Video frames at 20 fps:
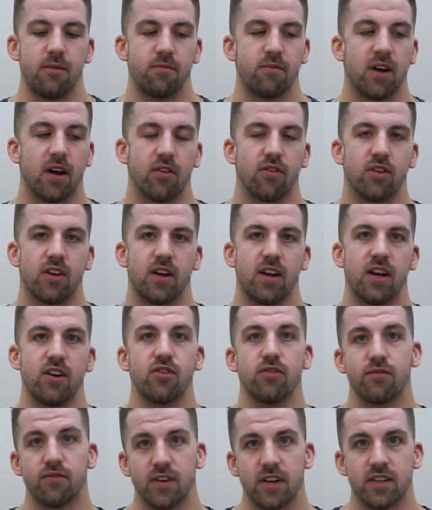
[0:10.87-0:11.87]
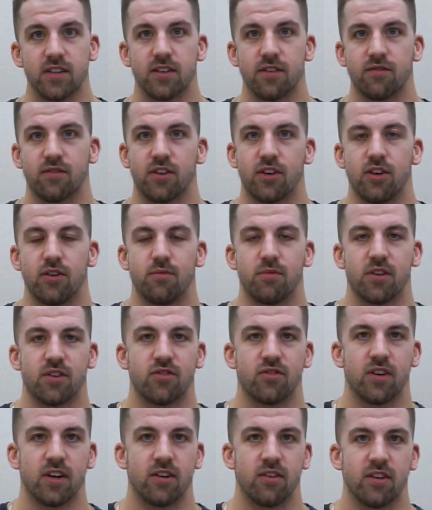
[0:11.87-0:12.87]
Now the interface of the
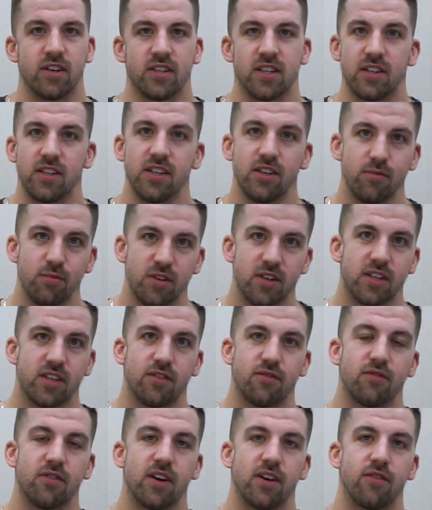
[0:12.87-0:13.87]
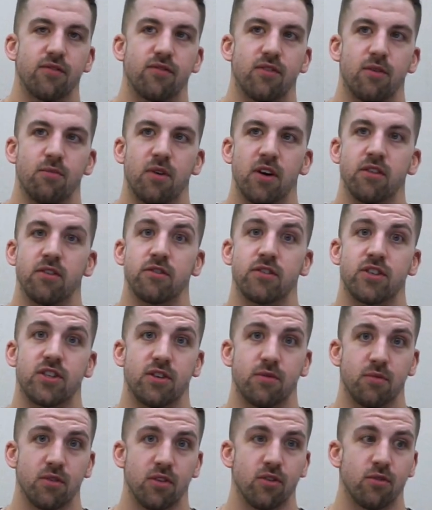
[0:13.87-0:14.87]
CubicTrigger is a little bit different from other
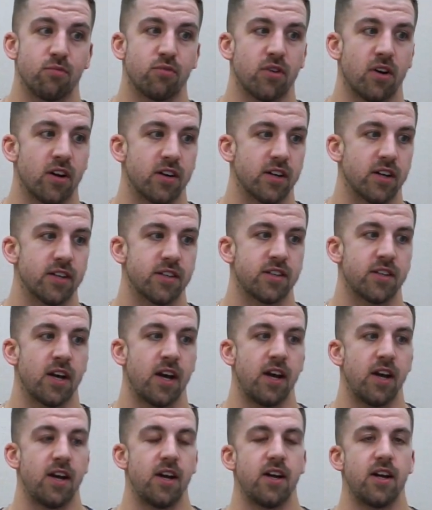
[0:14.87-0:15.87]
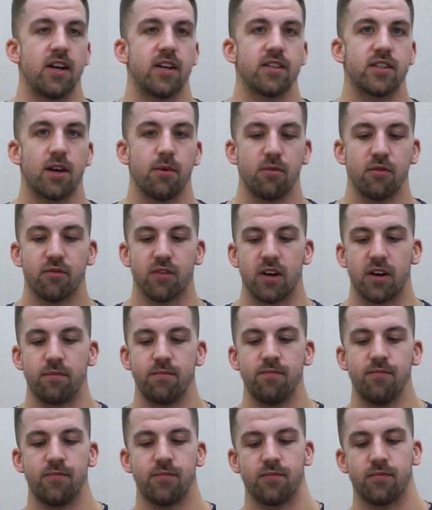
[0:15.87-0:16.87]
similar products. Some of
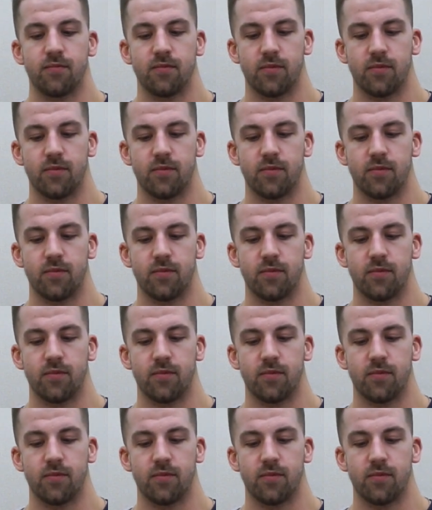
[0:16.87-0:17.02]
them